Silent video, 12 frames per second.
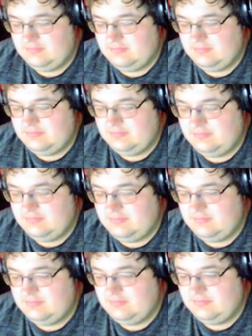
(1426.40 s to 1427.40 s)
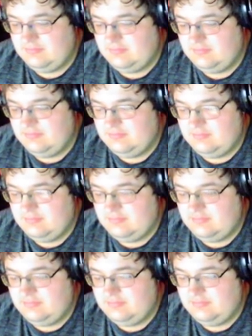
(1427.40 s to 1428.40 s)

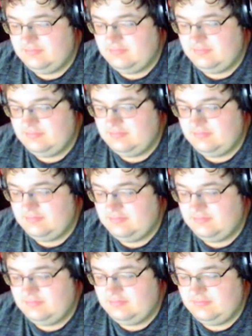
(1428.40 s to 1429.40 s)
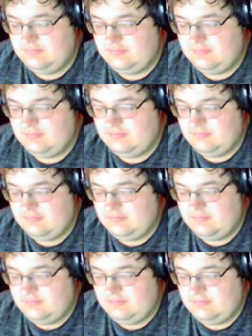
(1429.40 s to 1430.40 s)

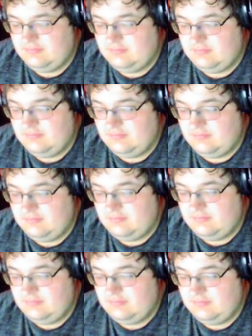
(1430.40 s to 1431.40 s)
(silent)